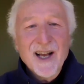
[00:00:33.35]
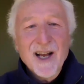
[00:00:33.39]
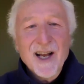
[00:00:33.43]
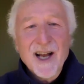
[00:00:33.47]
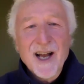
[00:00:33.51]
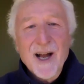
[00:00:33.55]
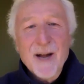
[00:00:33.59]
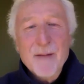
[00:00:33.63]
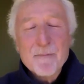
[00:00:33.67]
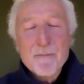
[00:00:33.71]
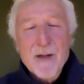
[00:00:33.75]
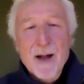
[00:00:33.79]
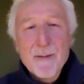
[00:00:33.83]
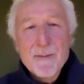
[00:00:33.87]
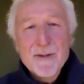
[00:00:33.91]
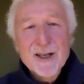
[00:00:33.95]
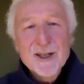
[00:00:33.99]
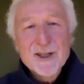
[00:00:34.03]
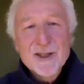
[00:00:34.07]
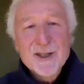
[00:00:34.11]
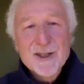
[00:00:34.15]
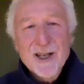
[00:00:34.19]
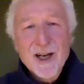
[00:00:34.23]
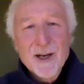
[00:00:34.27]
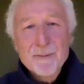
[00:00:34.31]
I'm going to
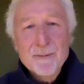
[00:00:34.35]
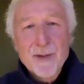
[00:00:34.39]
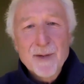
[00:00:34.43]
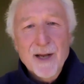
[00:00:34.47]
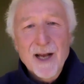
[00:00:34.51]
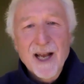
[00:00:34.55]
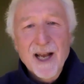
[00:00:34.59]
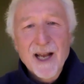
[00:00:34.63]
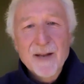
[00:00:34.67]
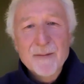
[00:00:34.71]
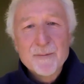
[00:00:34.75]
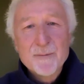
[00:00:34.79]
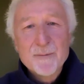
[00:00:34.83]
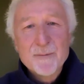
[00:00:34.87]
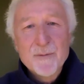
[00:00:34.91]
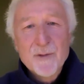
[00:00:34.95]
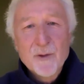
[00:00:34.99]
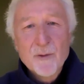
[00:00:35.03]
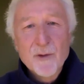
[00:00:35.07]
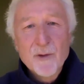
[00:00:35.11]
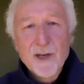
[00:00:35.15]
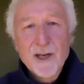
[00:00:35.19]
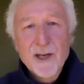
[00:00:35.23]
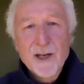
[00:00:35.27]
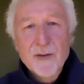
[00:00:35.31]
start by
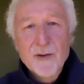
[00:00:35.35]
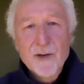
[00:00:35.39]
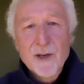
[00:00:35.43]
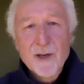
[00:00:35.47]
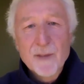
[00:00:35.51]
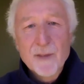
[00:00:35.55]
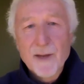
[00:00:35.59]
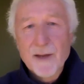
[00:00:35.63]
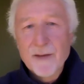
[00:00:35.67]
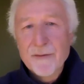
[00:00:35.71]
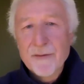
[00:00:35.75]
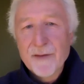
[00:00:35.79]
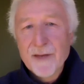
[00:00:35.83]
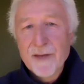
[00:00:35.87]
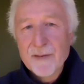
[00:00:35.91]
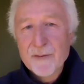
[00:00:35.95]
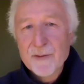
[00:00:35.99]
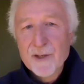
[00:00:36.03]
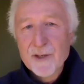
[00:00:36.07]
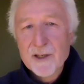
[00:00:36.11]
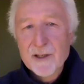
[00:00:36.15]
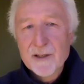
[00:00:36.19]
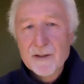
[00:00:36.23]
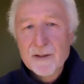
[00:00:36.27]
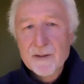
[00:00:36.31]
reading one of my
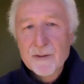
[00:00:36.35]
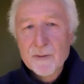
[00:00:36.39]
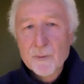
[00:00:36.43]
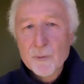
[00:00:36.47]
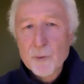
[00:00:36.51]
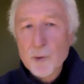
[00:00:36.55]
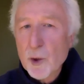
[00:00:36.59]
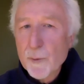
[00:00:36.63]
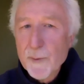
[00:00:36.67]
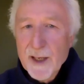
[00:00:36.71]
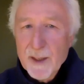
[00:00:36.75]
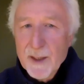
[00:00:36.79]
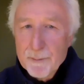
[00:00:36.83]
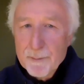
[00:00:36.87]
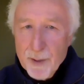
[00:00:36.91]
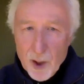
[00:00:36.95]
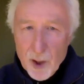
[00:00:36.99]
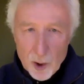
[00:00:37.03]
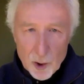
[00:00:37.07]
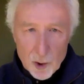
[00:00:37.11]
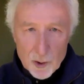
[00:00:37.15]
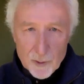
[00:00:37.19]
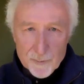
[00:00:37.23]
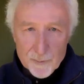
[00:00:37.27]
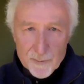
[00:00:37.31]
favorite Rumi
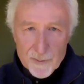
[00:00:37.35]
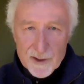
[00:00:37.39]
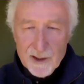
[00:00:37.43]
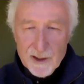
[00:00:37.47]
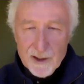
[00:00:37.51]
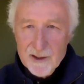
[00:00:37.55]
poems.